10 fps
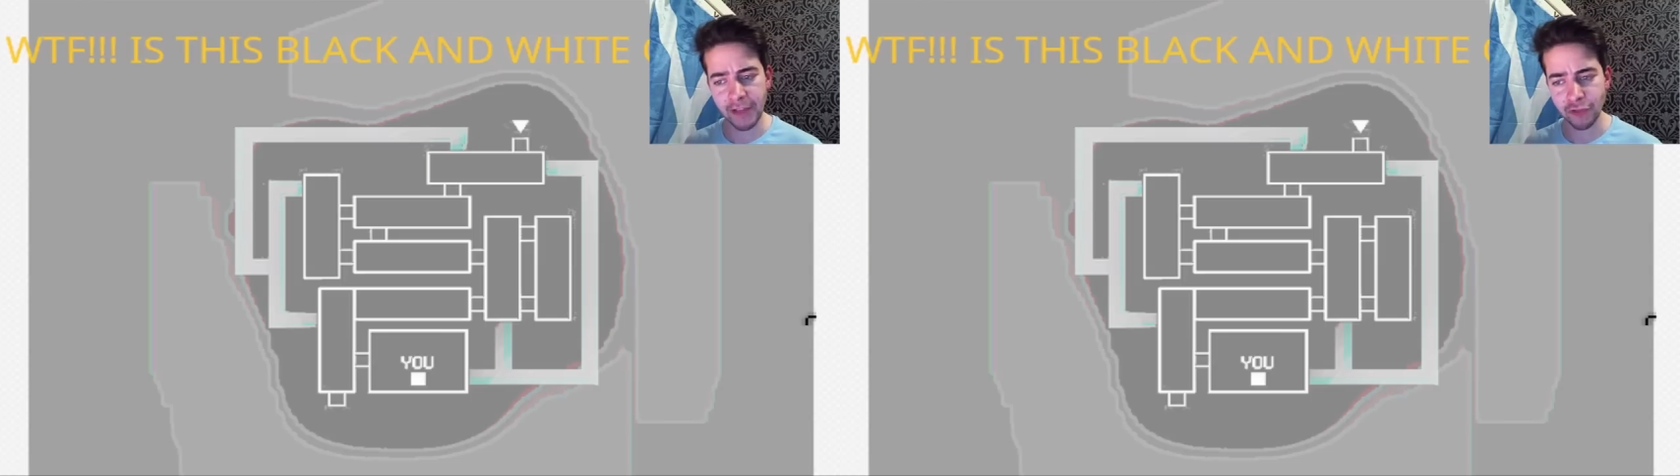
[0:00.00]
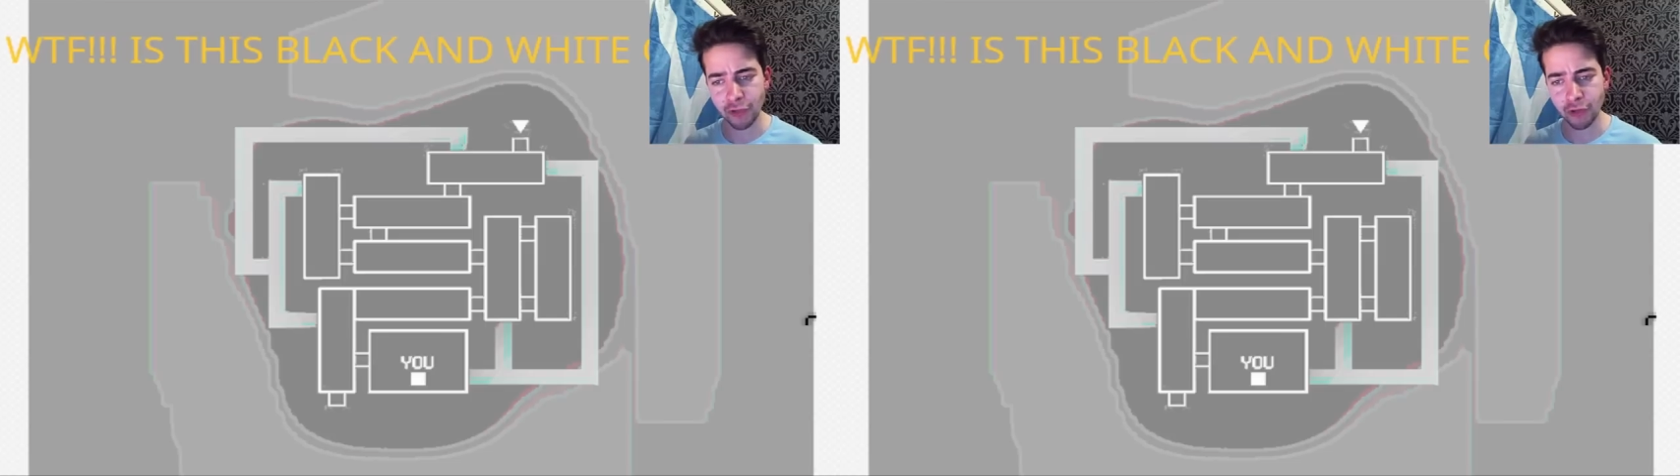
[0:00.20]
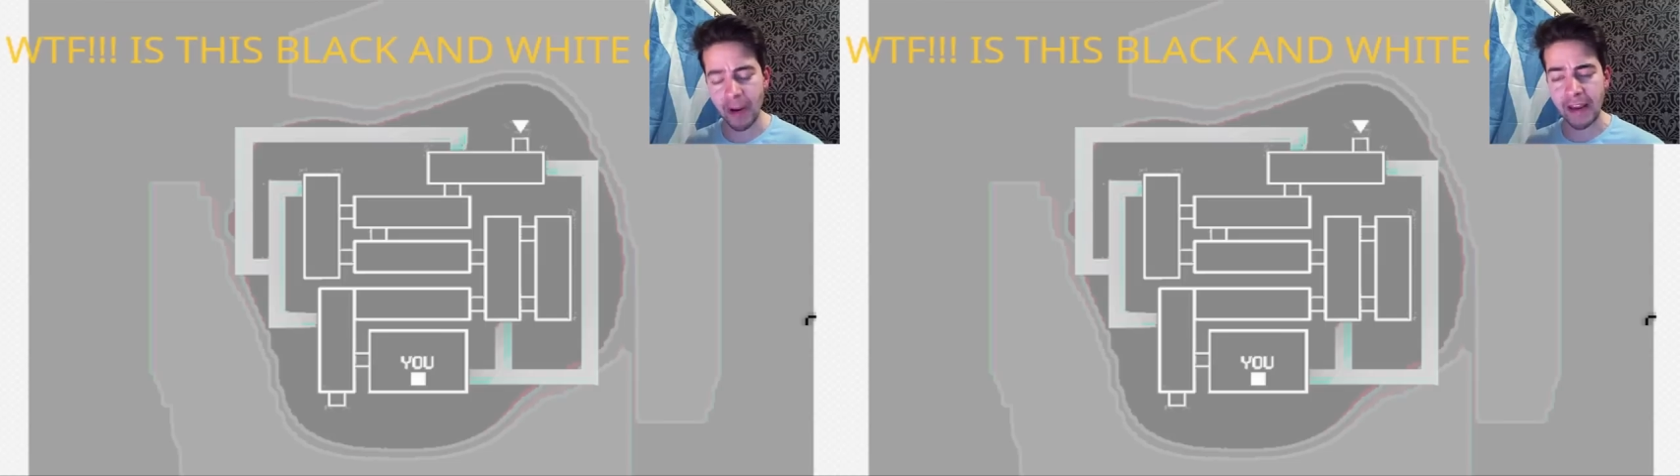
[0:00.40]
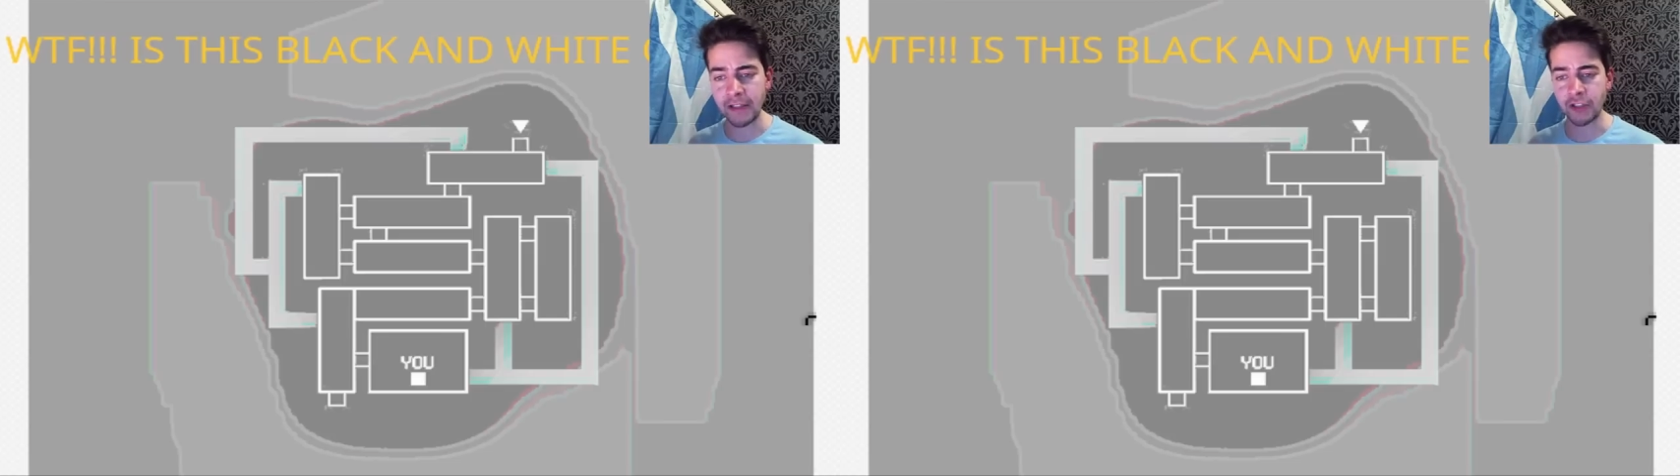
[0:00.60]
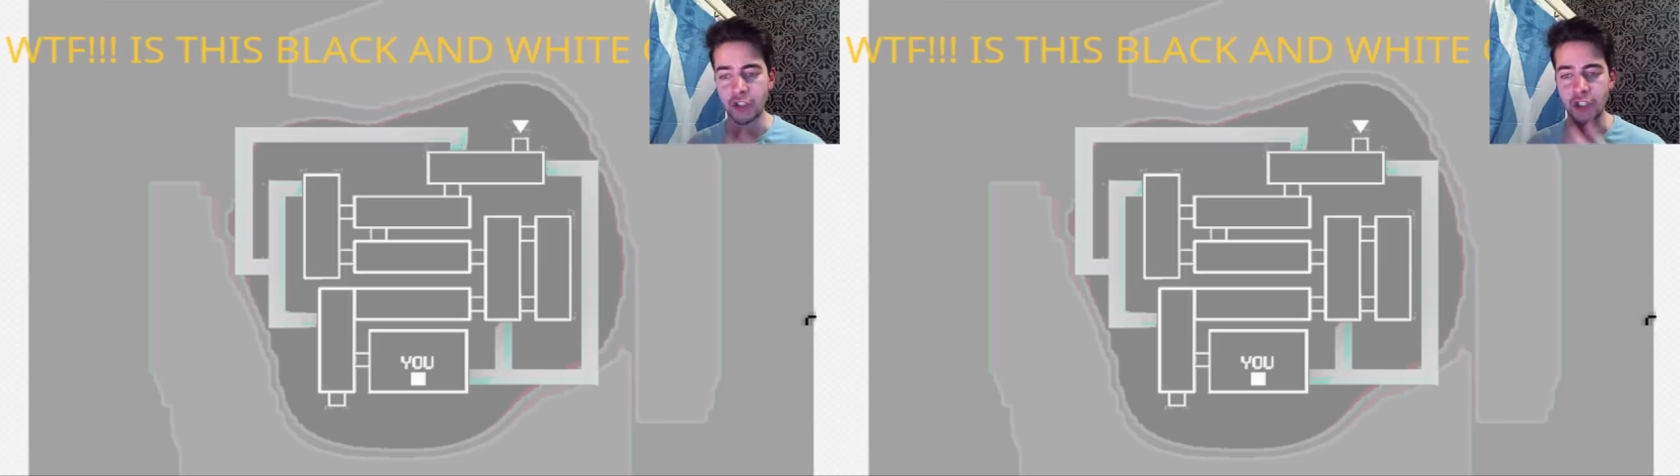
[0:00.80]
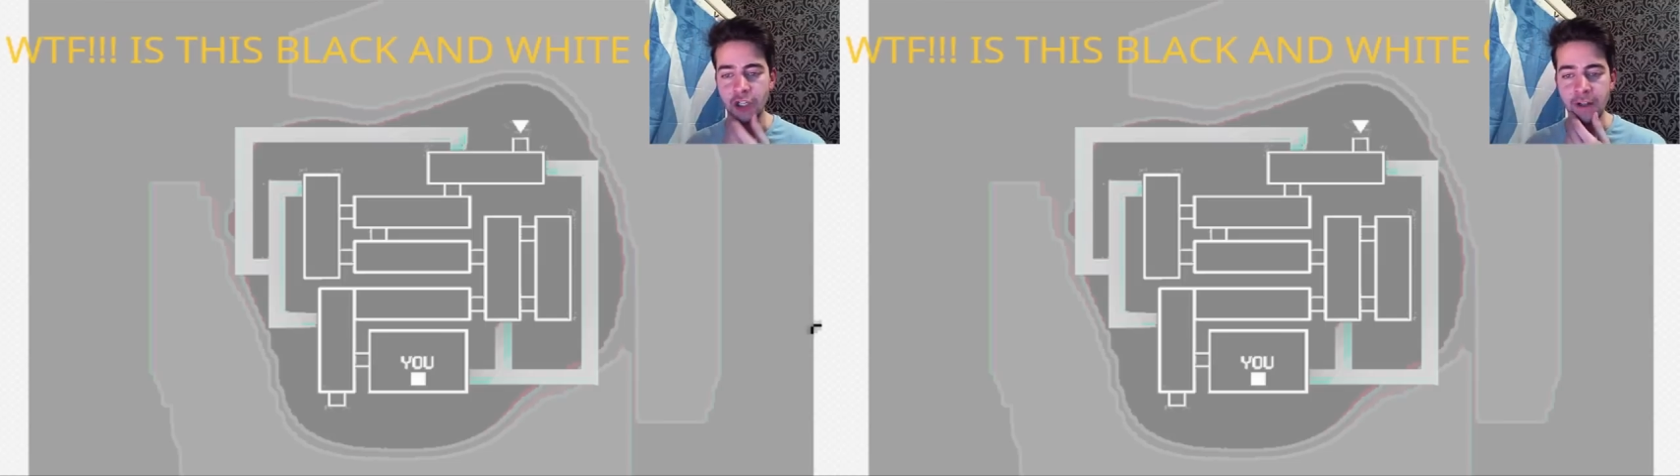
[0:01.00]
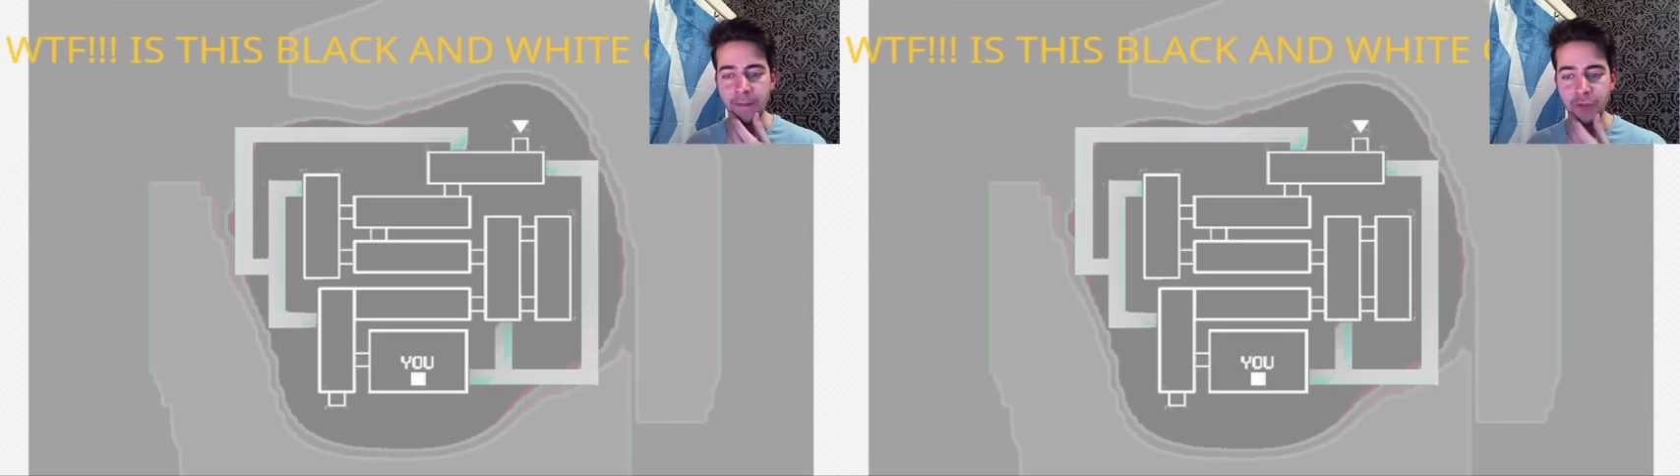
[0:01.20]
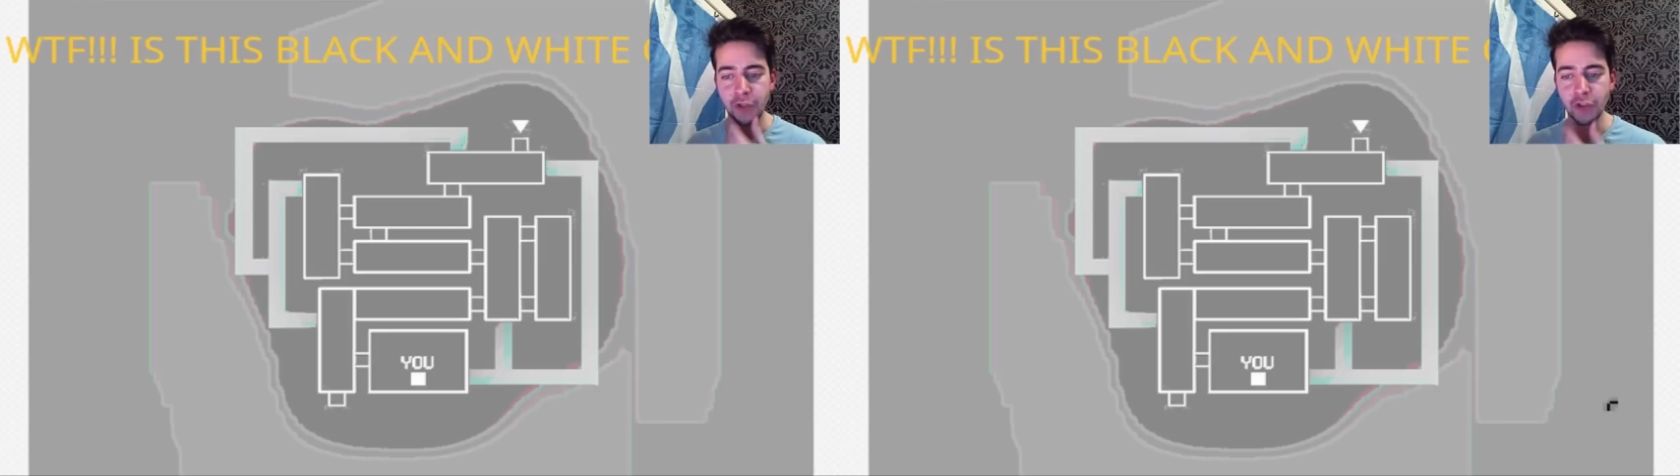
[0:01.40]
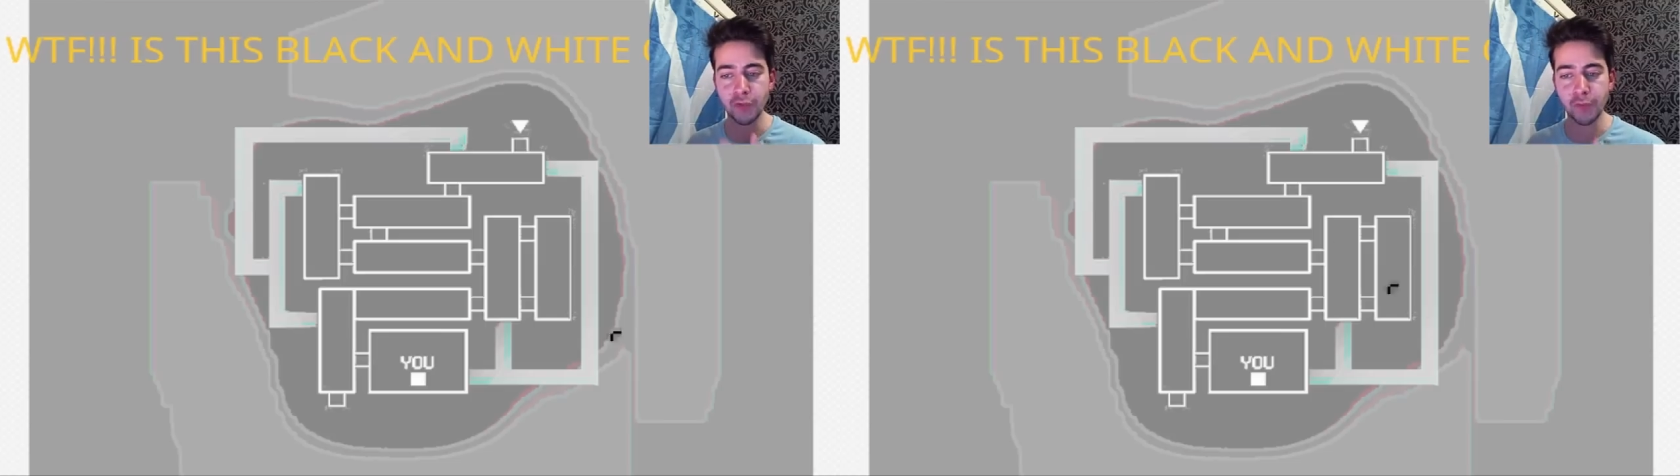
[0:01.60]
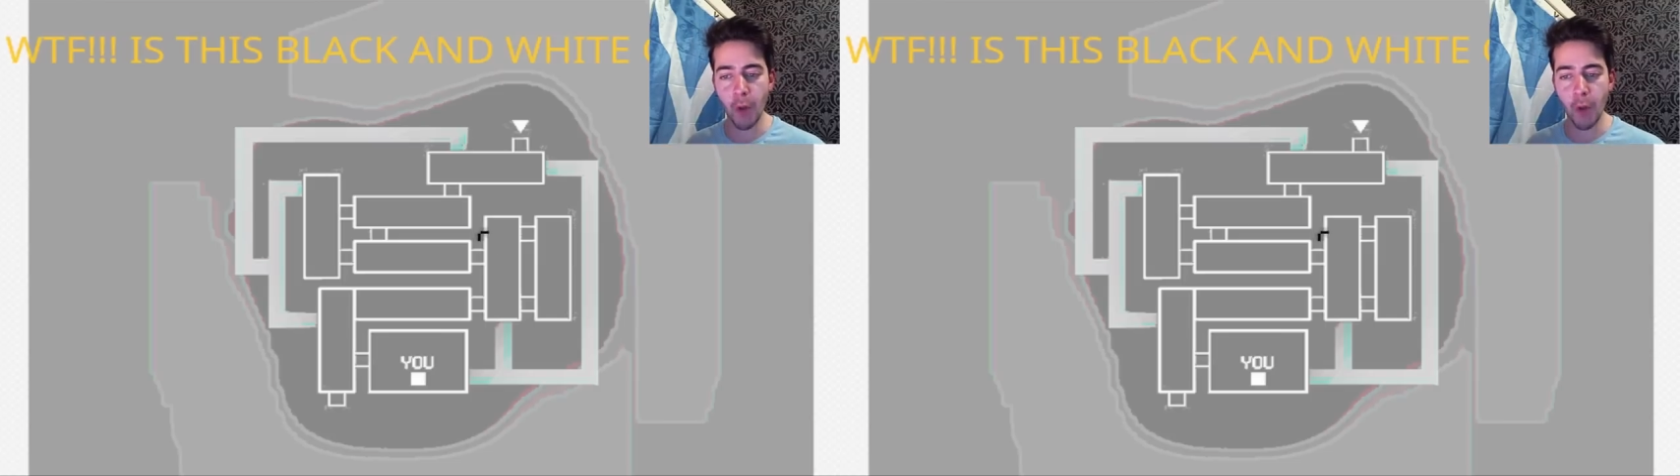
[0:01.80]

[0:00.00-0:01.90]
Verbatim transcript: it's strange because you've